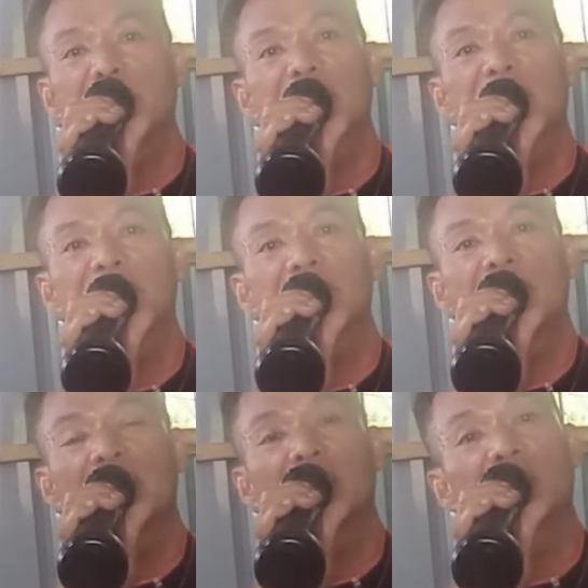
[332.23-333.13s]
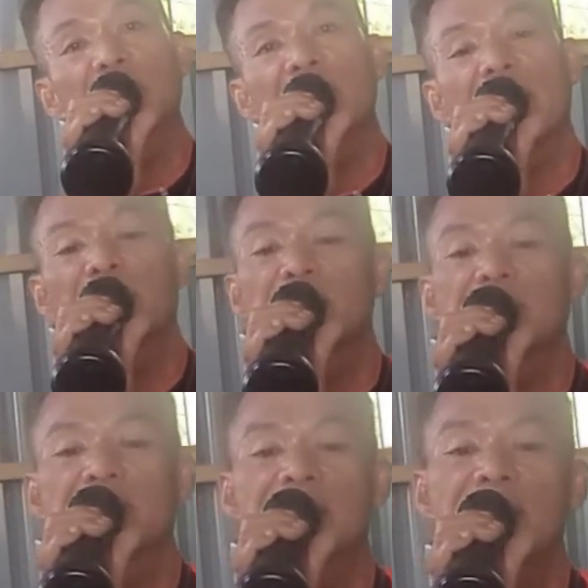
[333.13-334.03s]
different two
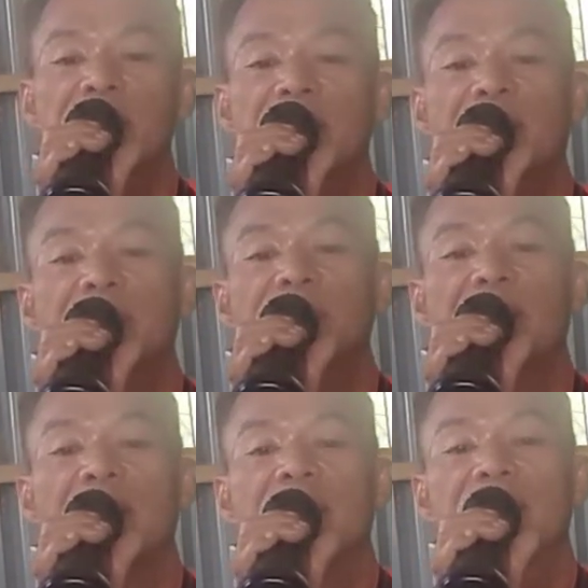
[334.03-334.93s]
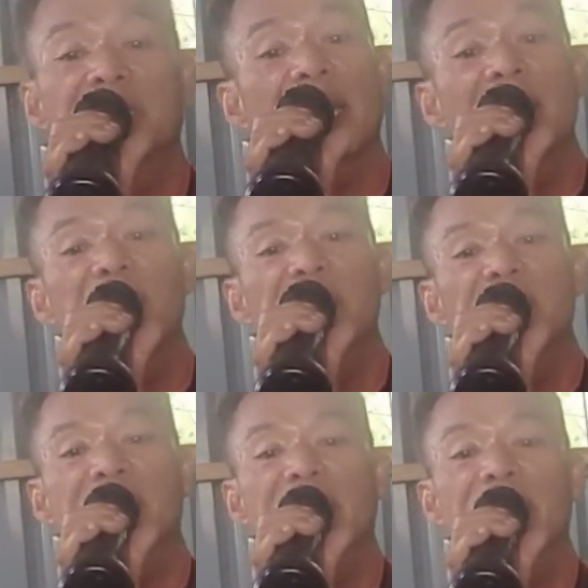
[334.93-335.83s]
languages, they become
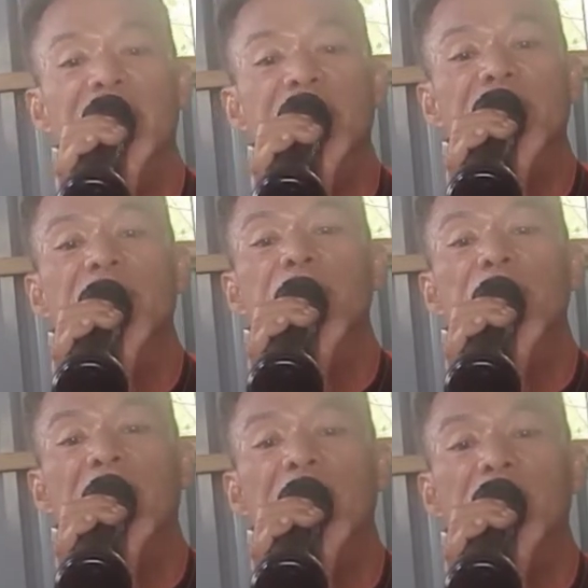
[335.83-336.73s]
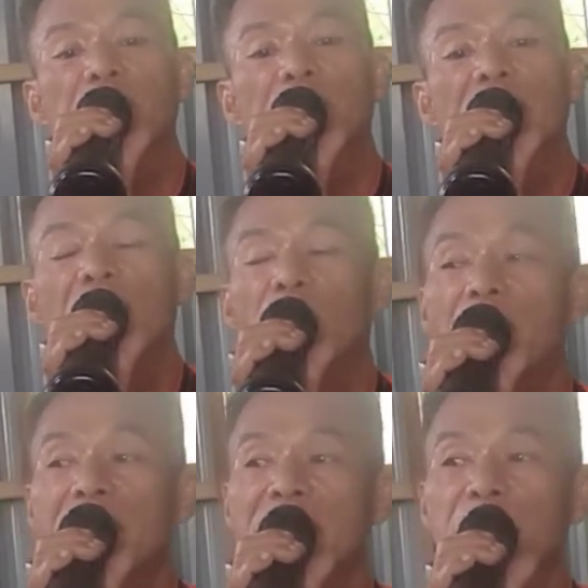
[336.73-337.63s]
simultaneous bilingual. What
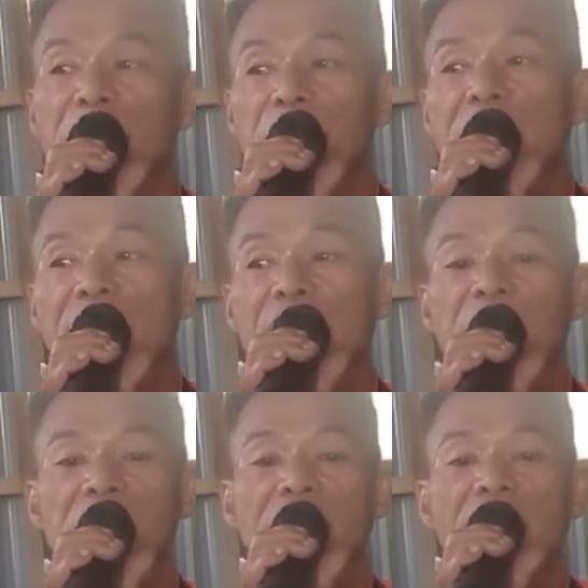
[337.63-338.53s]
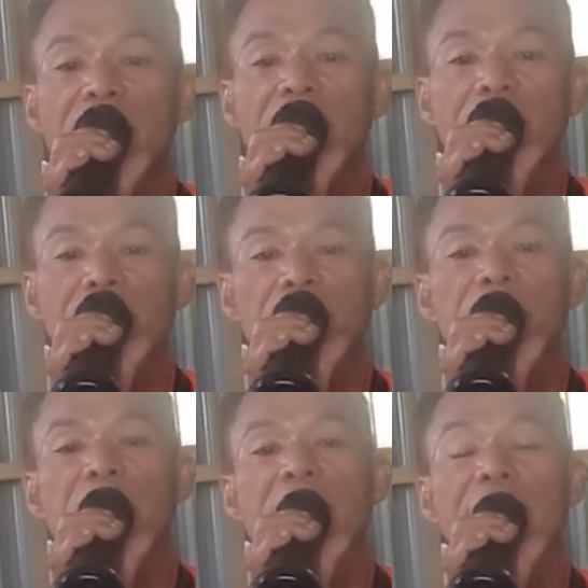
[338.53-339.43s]
is meant by simultaneous
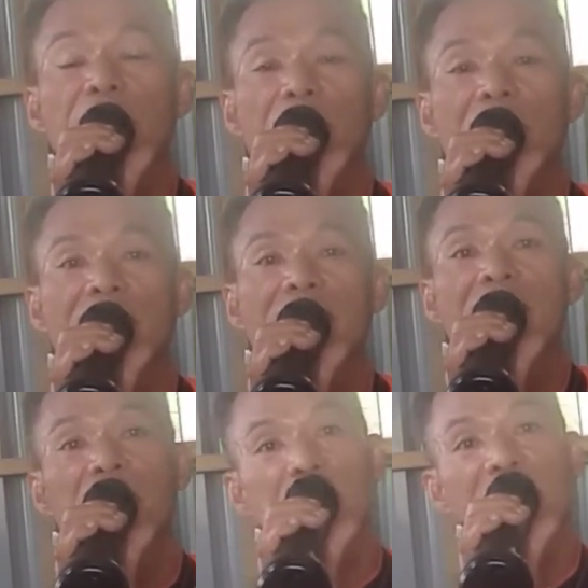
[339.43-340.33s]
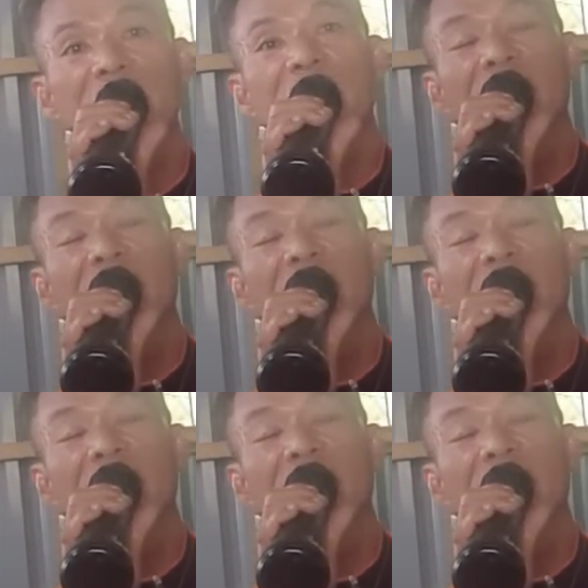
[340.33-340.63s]
bilingual? Meaning,